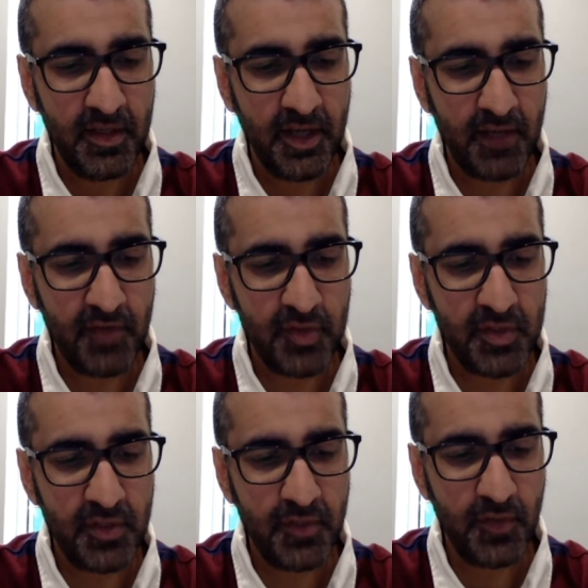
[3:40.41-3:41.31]
Harry was
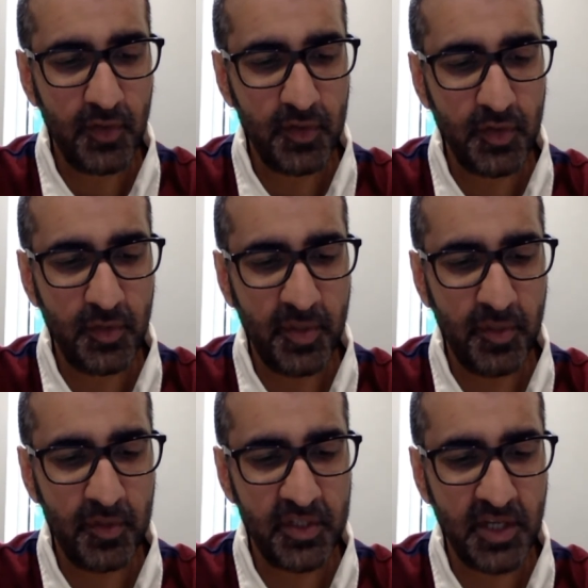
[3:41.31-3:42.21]
looking forward to a bit
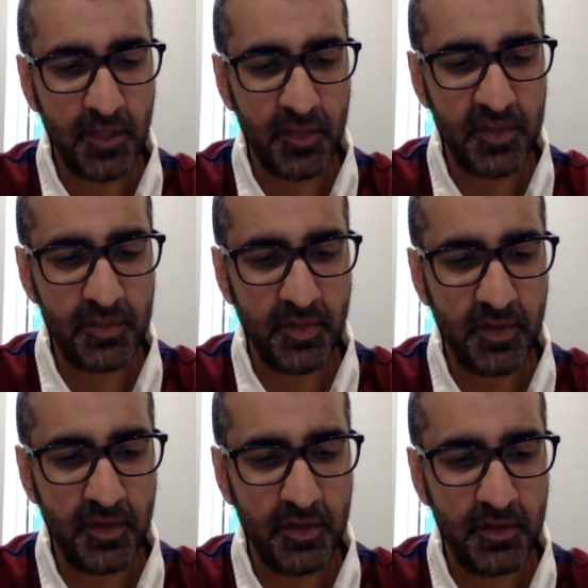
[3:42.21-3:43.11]
more time with his mother.